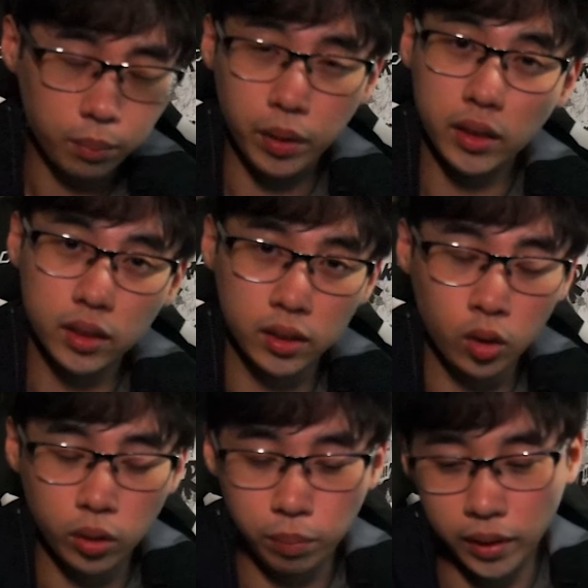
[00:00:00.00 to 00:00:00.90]
But
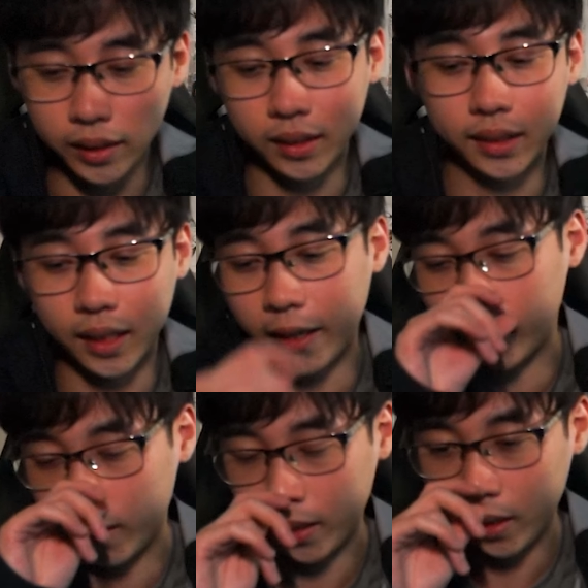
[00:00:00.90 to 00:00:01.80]
no complaints
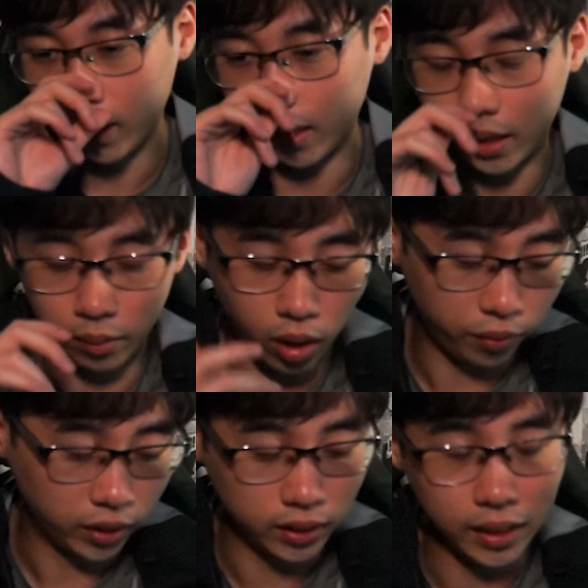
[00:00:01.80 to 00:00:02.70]
there. Uh,
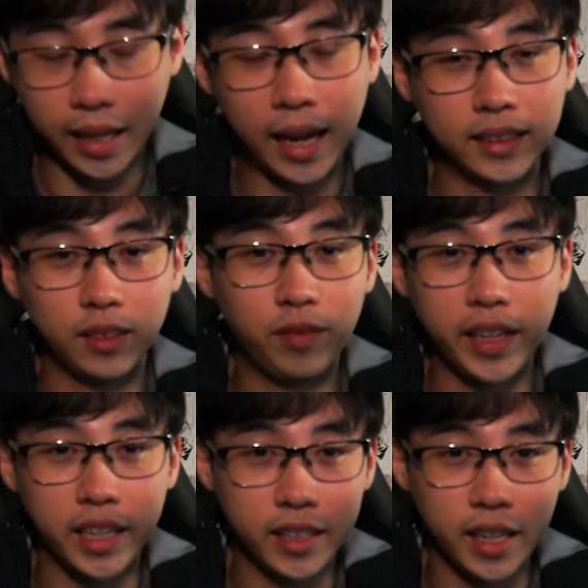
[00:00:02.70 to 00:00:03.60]
obviously, it hasn't
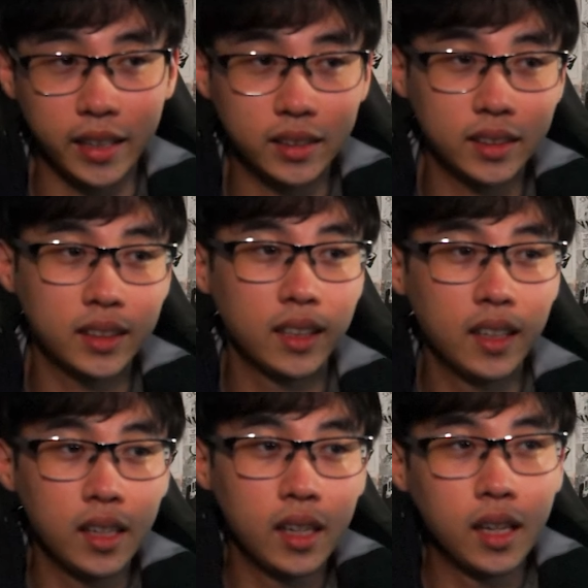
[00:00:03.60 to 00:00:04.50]
faded yet.
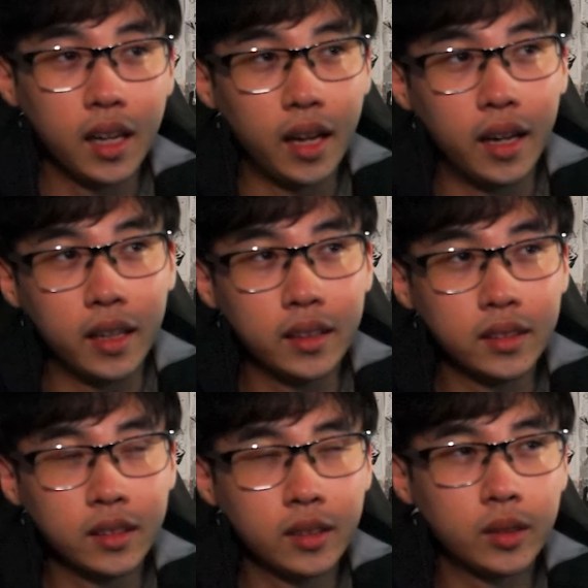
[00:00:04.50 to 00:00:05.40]

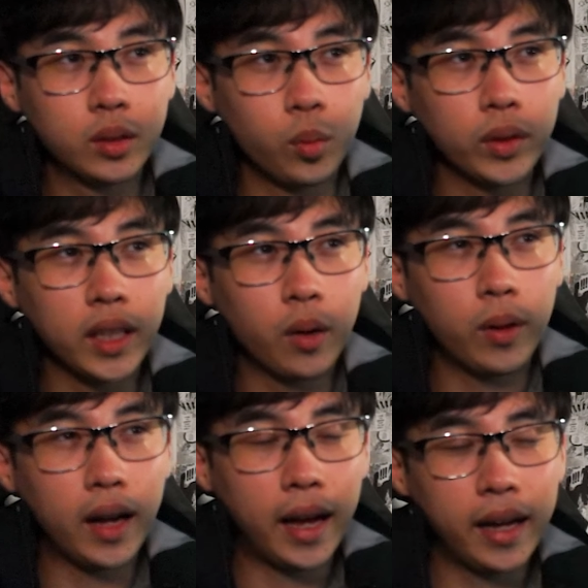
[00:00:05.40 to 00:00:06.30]
And so one thing I
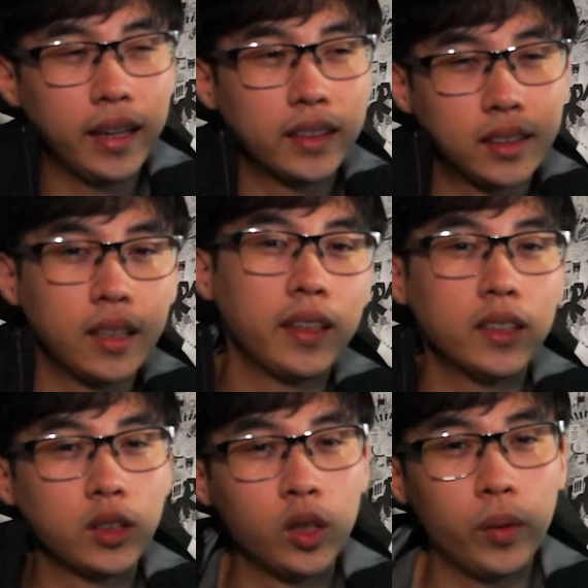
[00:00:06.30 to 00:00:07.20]
want to add is there
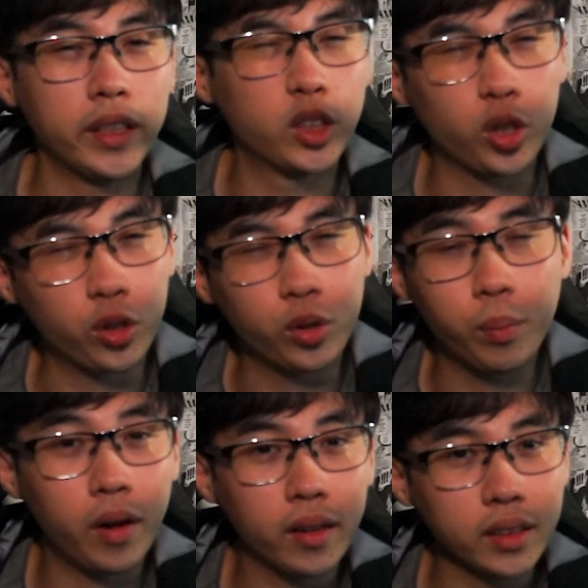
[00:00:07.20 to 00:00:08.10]
is no internal
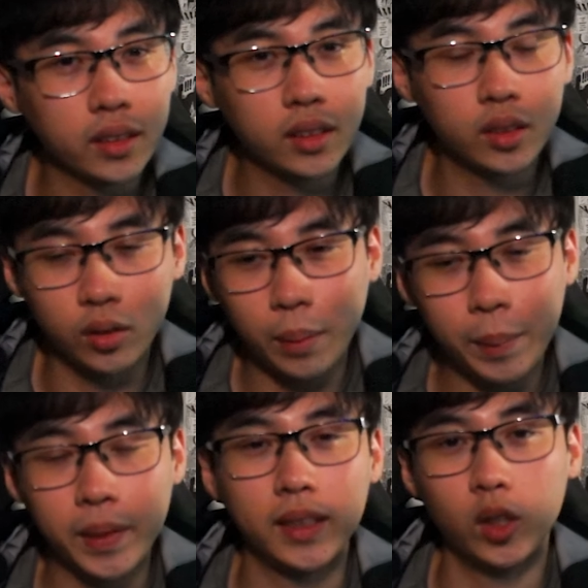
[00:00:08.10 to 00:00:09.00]
pockets, so that
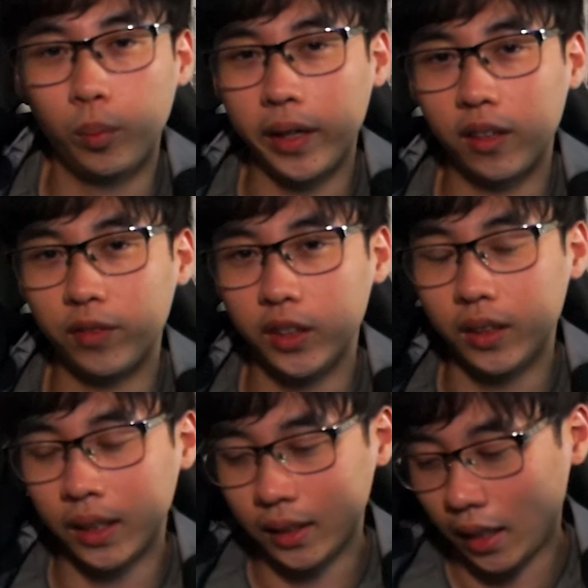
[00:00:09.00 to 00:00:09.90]
might be a deal breaker for you
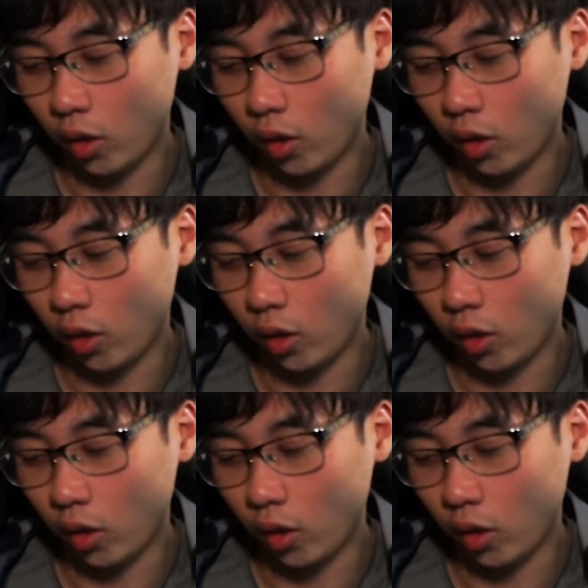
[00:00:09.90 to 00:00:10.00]
guys.